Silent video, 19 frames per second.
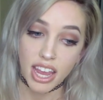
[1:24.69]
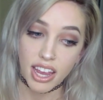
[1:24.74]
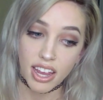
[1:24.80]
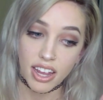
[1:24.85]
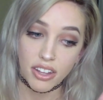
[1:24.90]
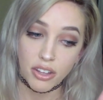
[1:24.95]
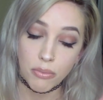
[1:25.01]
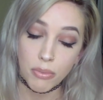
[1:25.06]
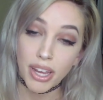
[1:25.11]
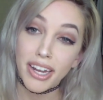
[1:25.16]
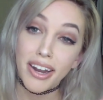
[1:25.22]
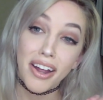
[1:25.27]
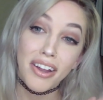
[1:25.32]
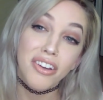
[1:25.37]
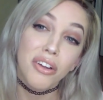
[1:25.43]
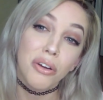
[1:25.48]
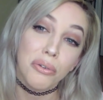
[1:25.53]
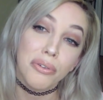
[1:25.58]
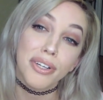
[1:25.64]
and you may
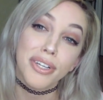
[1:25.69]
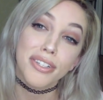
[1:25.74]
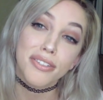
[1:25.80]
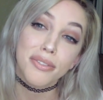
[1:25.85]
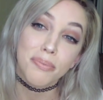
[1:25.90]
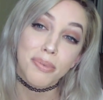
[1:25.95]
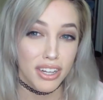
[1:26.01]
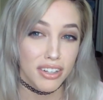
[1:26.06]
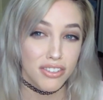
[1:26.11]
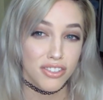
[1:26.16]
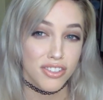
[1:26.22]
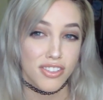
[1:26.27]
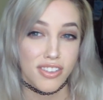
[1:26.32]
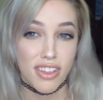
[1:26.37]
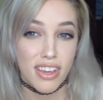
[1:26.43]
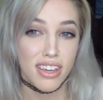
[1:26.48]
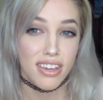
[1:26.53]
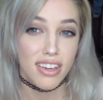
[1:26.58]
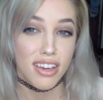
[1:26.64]
not notice, kinda just
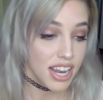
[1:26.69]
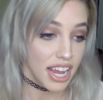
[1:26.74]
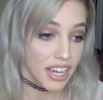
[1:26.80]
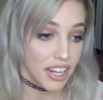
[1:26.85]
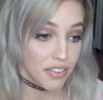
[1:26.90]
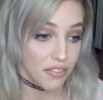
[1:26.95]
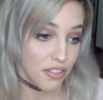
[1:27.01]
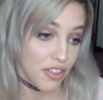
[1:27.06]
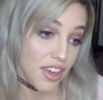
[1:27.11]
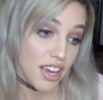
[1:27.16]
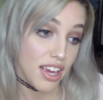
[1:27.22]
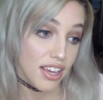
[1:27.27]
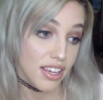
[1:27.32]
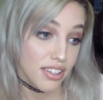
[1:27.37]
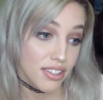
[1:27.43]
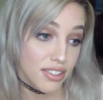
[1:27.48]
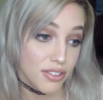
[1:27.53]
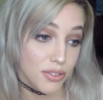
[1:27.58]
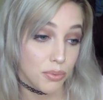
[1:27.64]
think negative
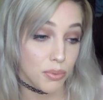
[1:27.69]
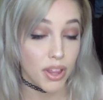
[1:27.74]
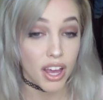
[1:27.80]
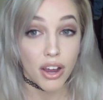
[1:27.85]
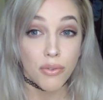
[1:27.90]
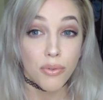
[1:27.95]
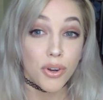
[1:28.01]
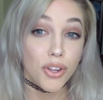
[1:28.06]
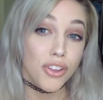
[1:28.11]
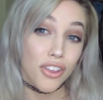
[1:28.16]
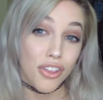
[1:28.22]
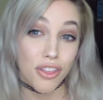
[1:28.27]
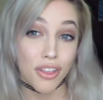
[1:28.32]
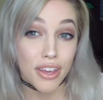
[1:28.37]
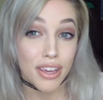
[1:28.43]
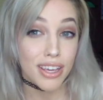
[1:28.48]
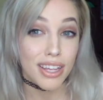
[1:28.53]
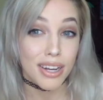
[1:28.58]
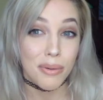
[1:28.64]
things without really
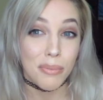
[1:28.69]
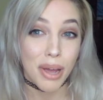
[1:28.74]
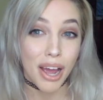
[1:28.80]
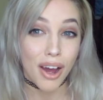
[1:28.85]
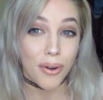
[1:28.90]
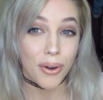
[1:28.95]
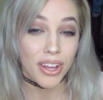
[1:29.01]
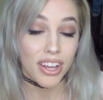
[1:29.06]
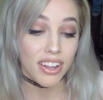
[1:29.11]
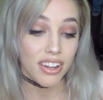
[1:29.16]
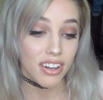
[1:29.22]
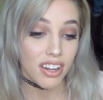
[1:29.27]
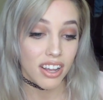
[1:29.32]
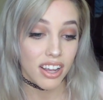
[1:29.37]
thinking about it,